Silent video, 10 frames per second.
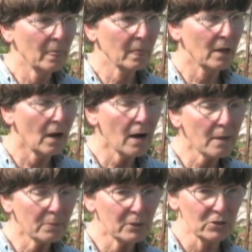
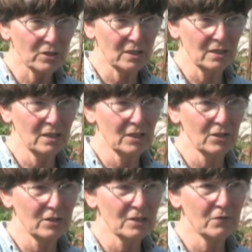compost in here
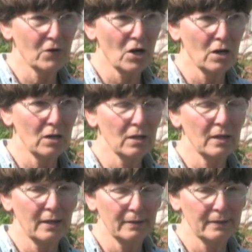this fall
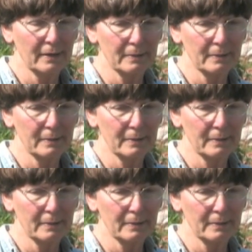and